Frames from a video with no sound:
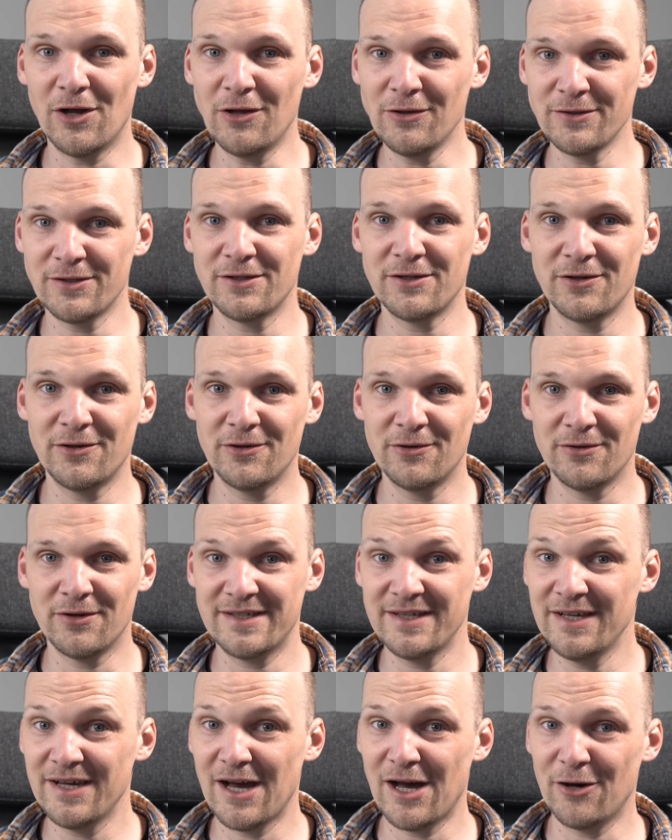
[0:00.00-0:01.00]
also
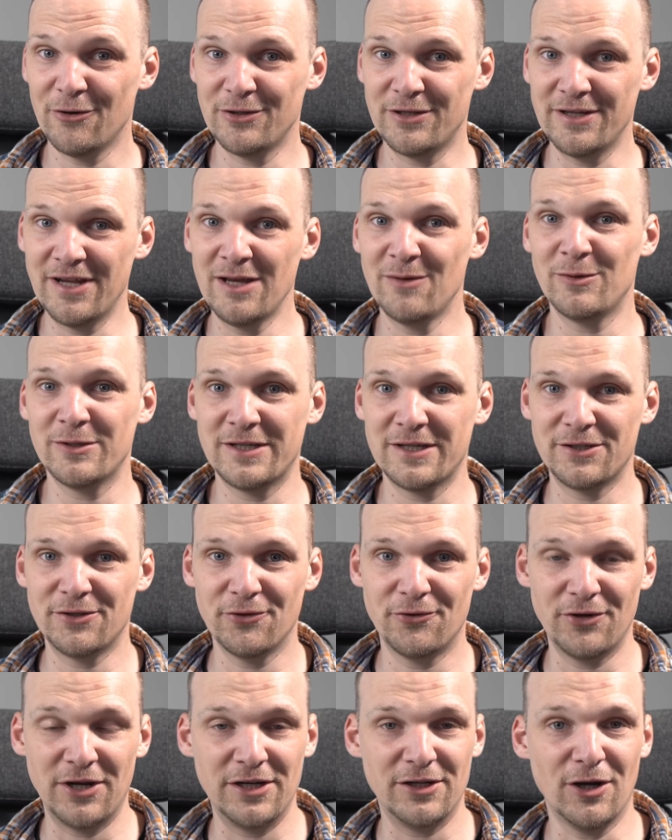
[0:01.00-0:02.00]
see how it enables us
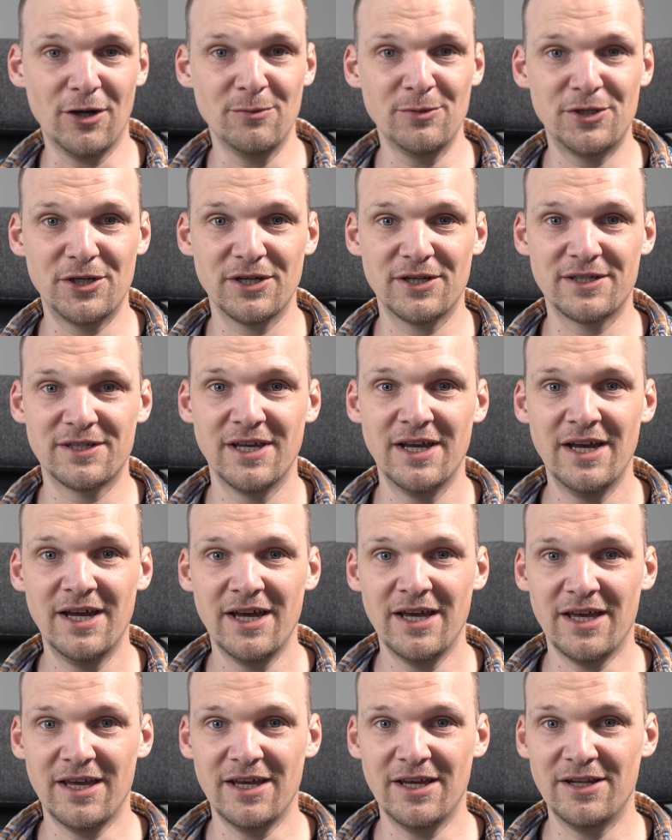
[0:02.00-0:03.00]
to create objects
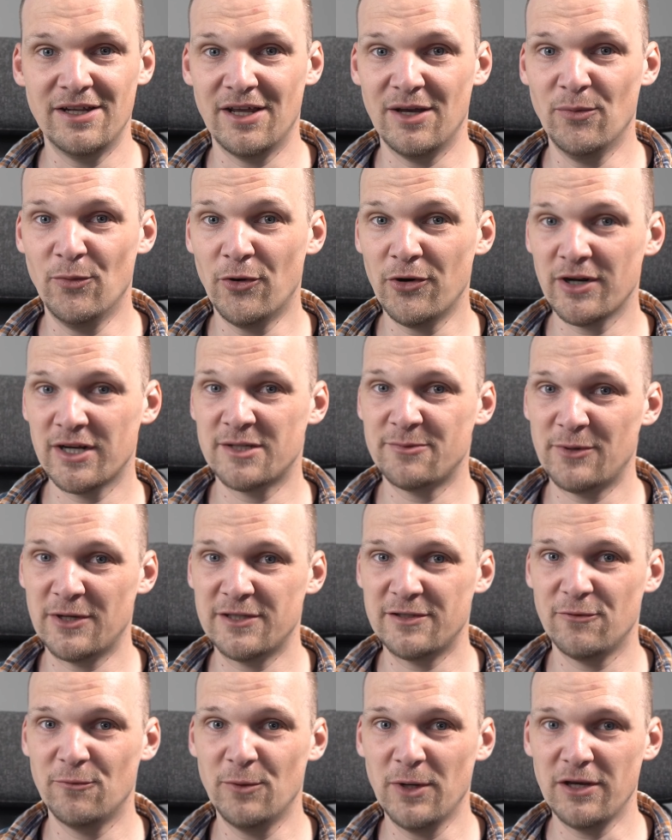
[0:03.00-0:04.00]
in a more
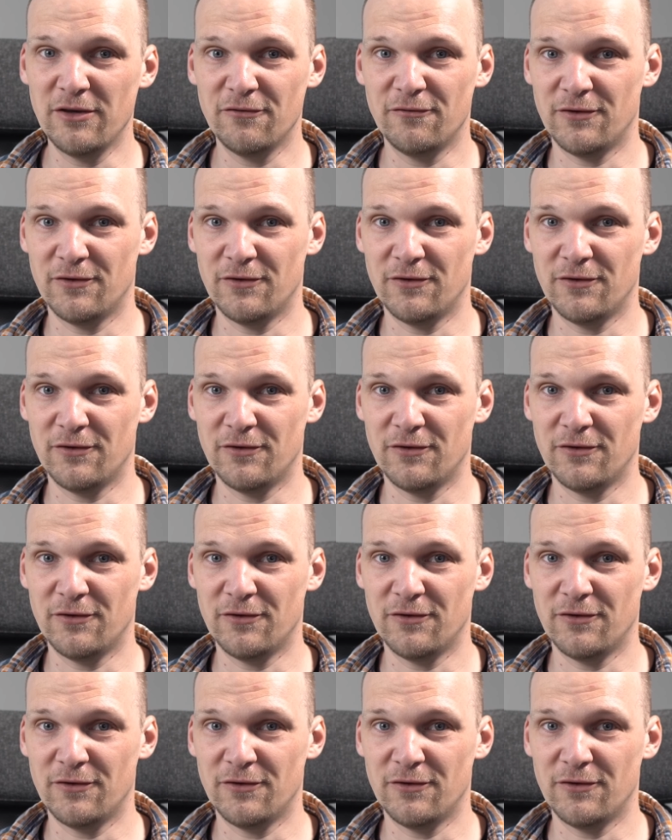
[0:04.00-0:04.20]
expressive way.